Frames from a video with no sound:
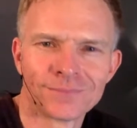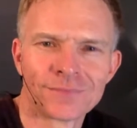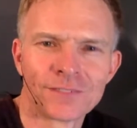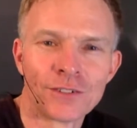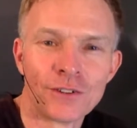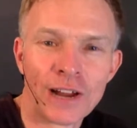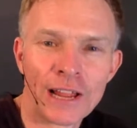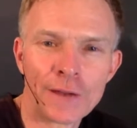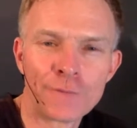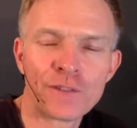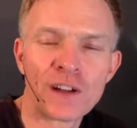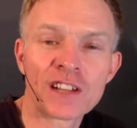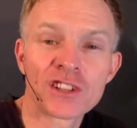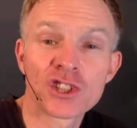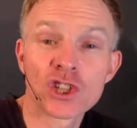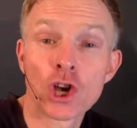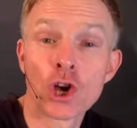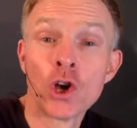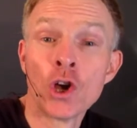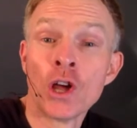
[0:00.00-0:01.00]
Really fun.
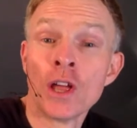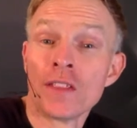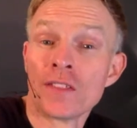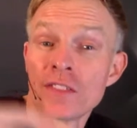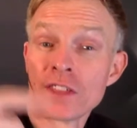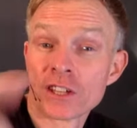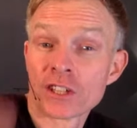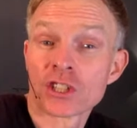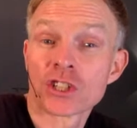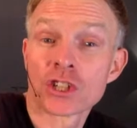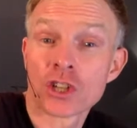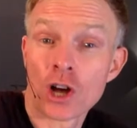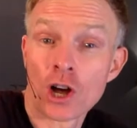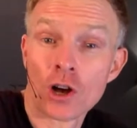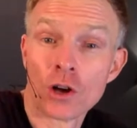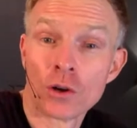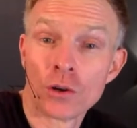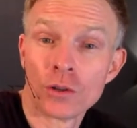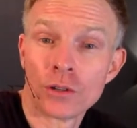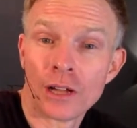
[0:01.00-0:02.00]
So this
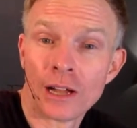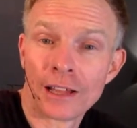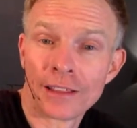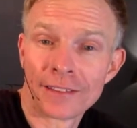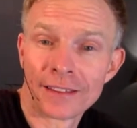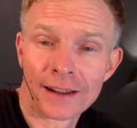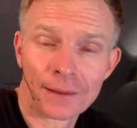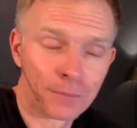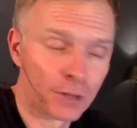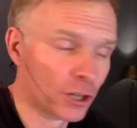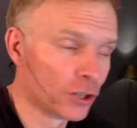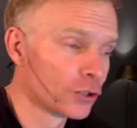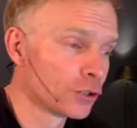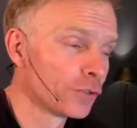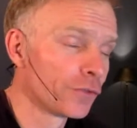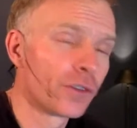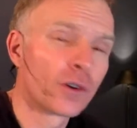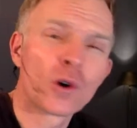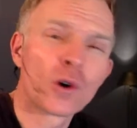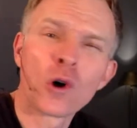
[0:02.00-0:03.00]
show that I'm going to do
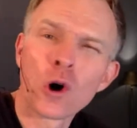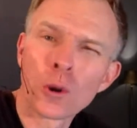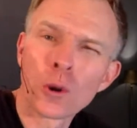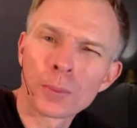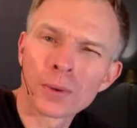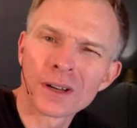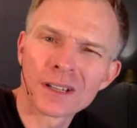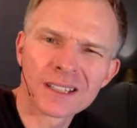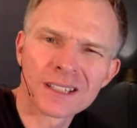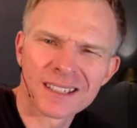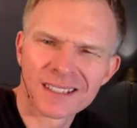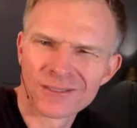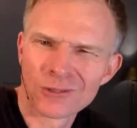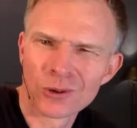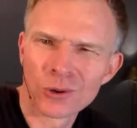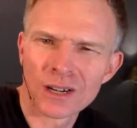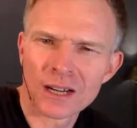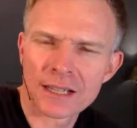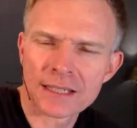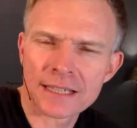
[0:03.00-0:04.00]
for corporates and
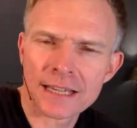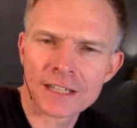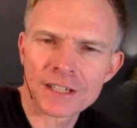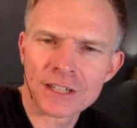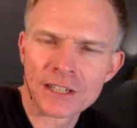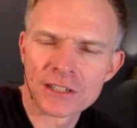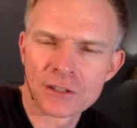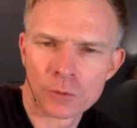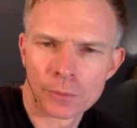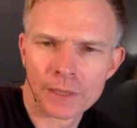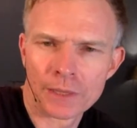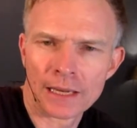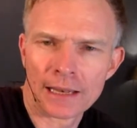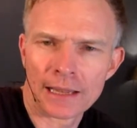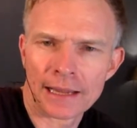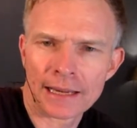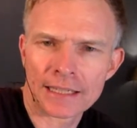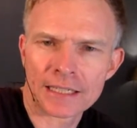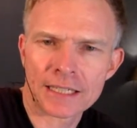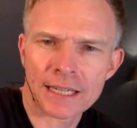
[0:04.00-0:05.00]
organizations will be
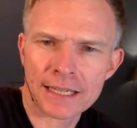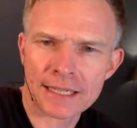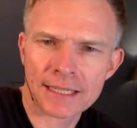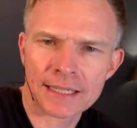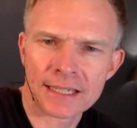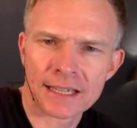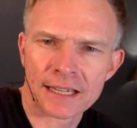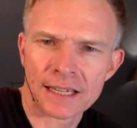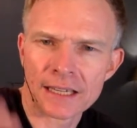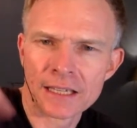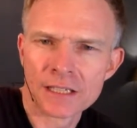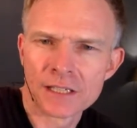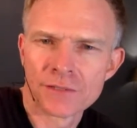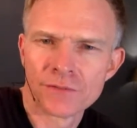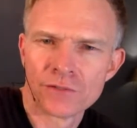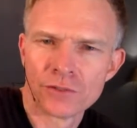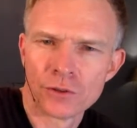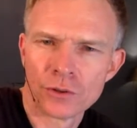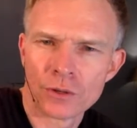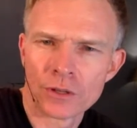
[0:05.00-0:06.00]
like Chester
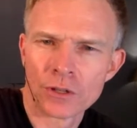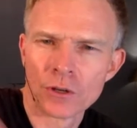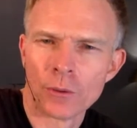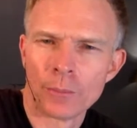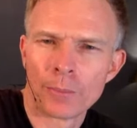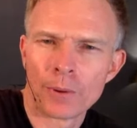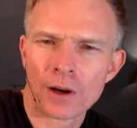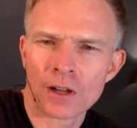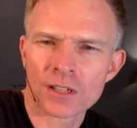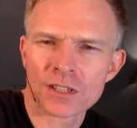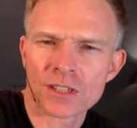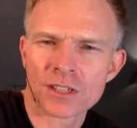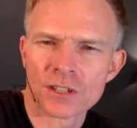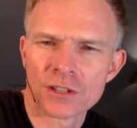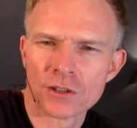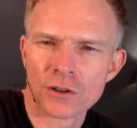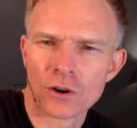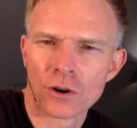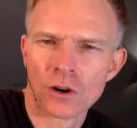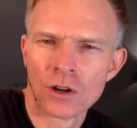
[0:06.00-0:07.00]
interviewing your boss, and
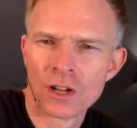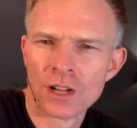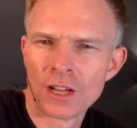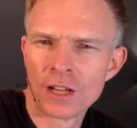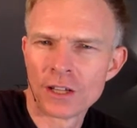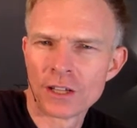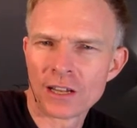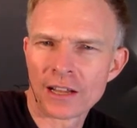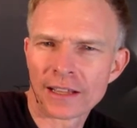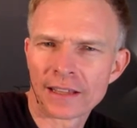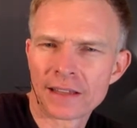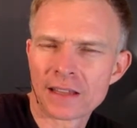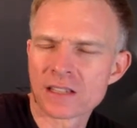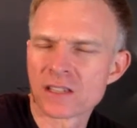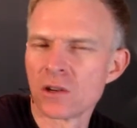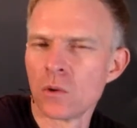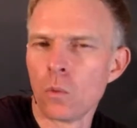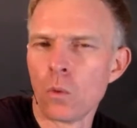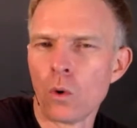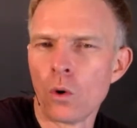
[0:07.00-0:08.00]
there's
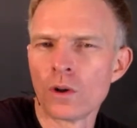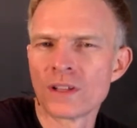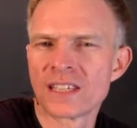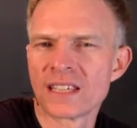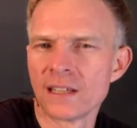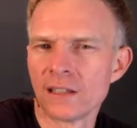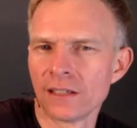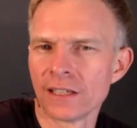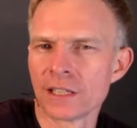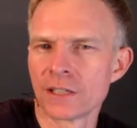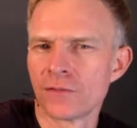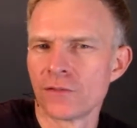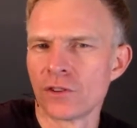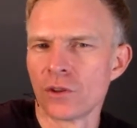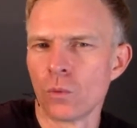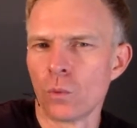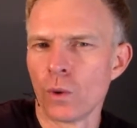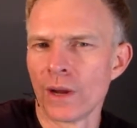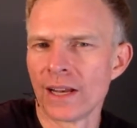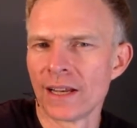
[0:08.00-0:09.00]
an awards, he'll interview
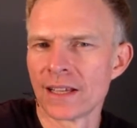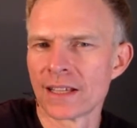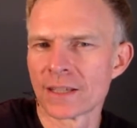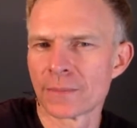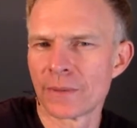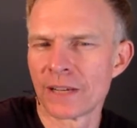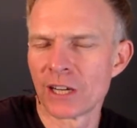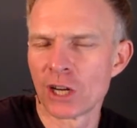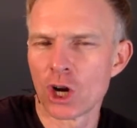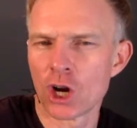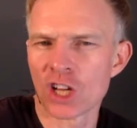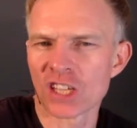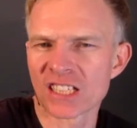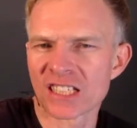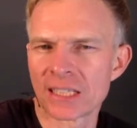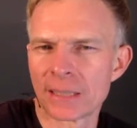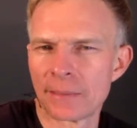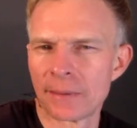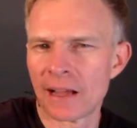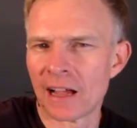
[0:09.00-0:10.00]
the winners, but he asks
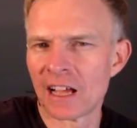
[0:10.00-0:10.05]
them